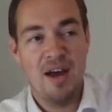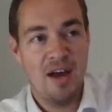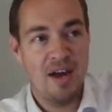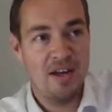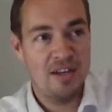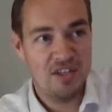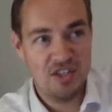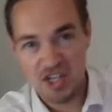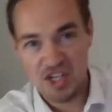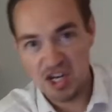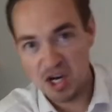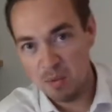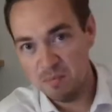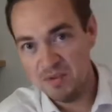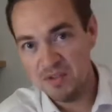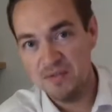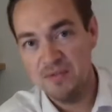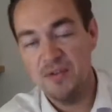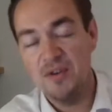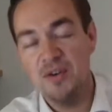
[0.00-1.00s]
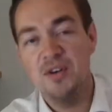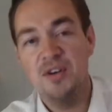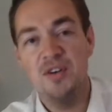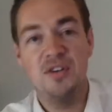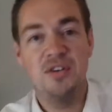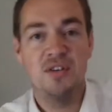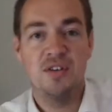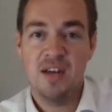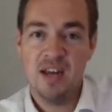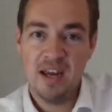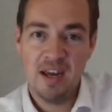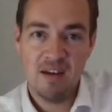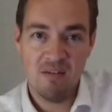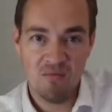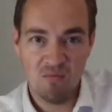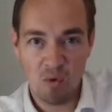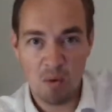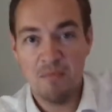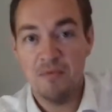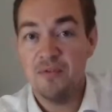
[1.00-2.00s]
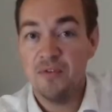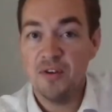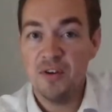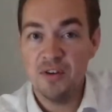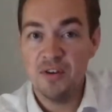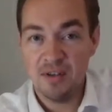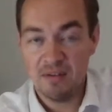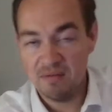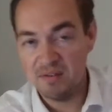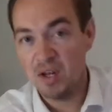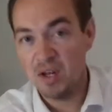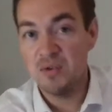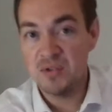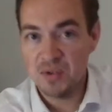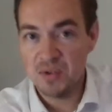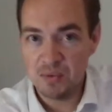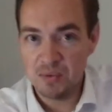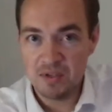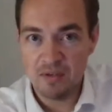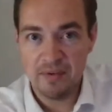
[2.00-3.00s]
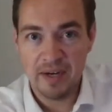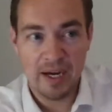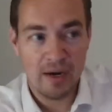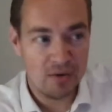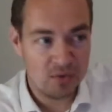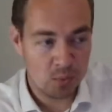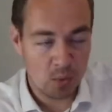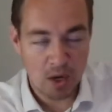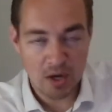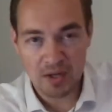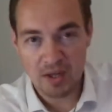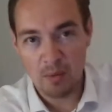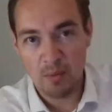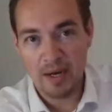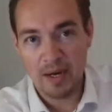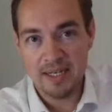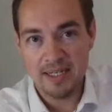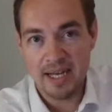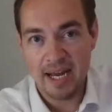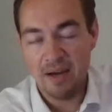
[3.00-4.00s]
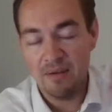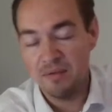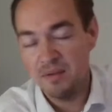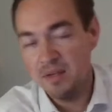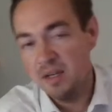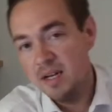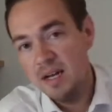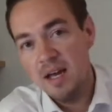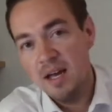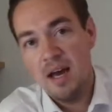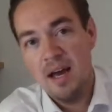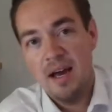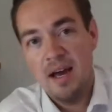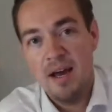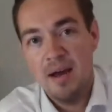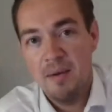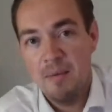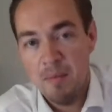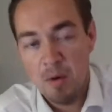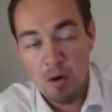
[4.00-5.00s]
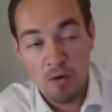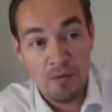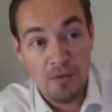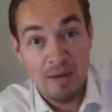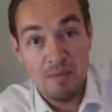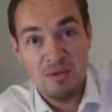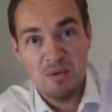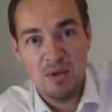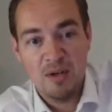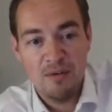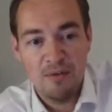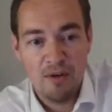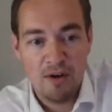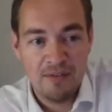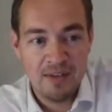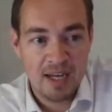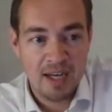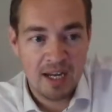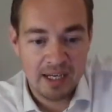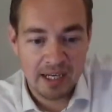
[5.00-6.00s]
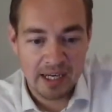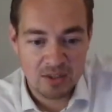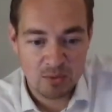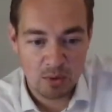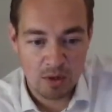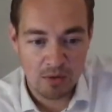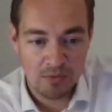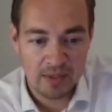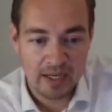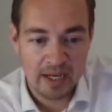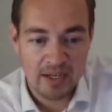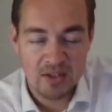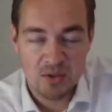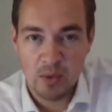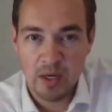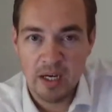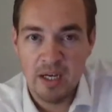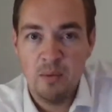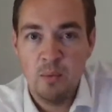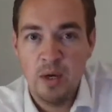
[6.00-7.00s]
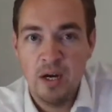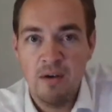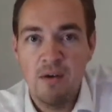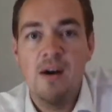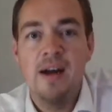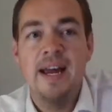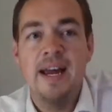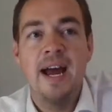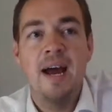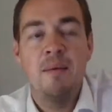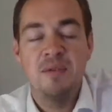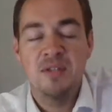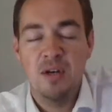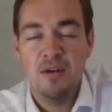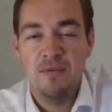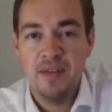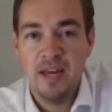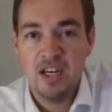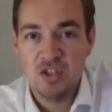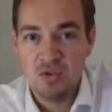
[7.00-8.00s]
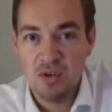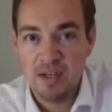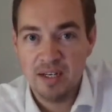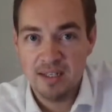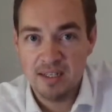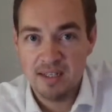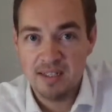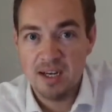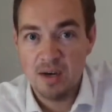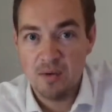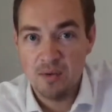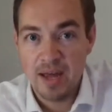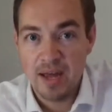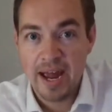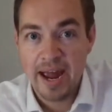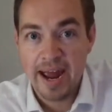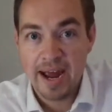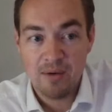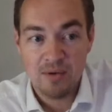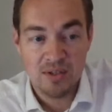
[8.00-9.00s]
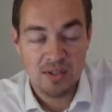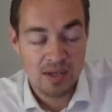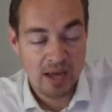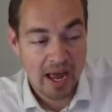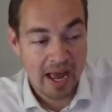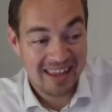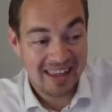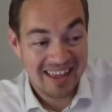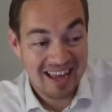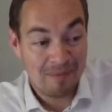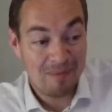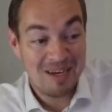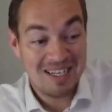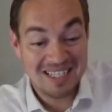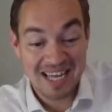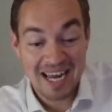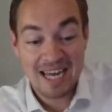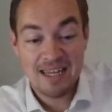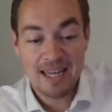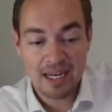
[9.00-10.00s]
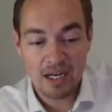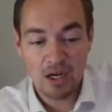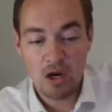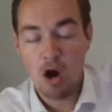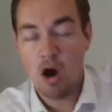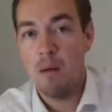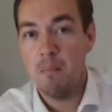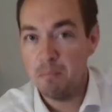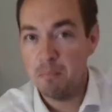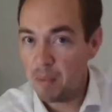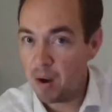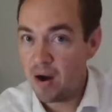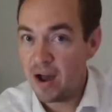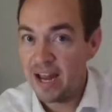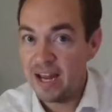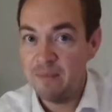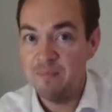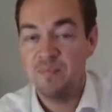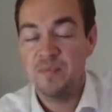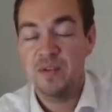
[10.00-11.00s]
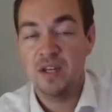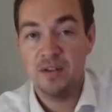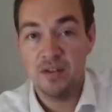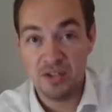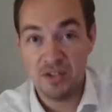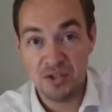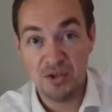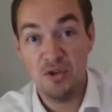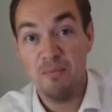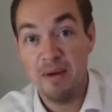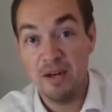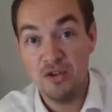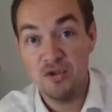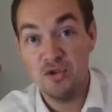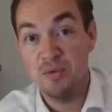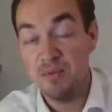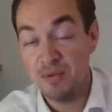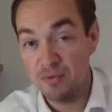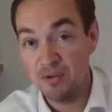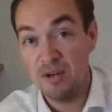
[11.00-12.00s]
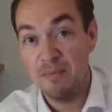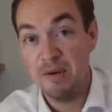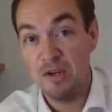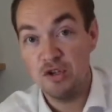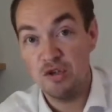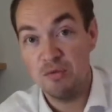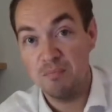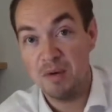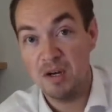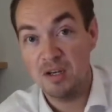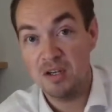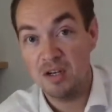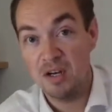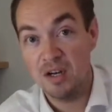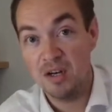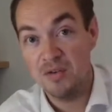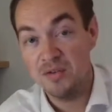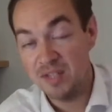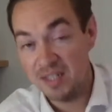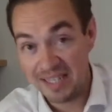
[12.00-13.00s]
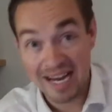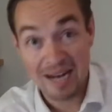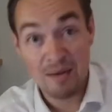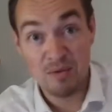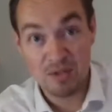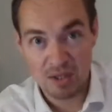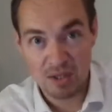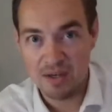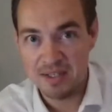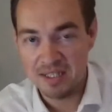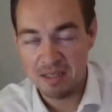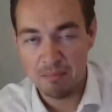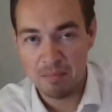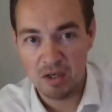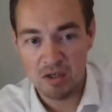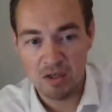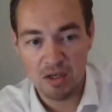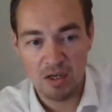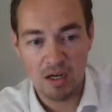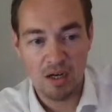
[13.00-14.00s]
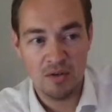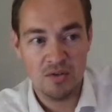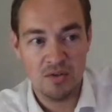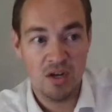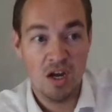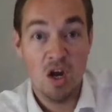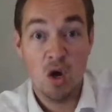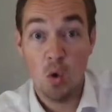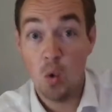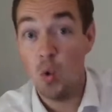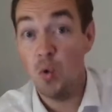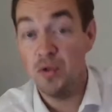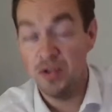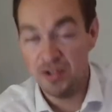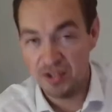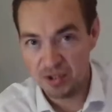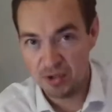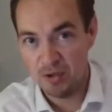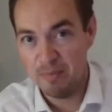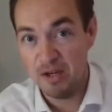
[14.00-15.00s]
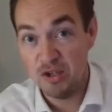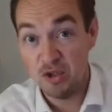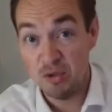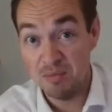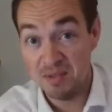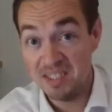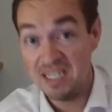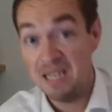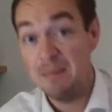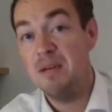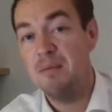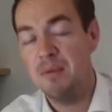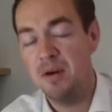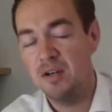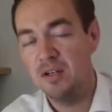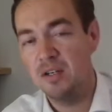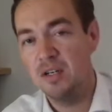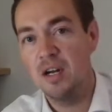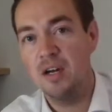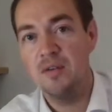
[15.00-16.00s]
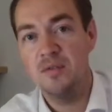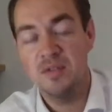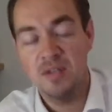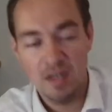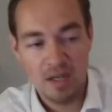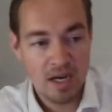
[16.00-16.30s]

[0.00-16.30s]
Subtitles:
Chelmsford, Romford, those sorts of areas, work their way down off the M25, down the A12, down to where I am. So if they're struggling to sell their house, that means they then can't buy the 2-bedroom, 3-bedroom bungalows, the downsizing bungalows, or the 2-bedroom semi bungalows.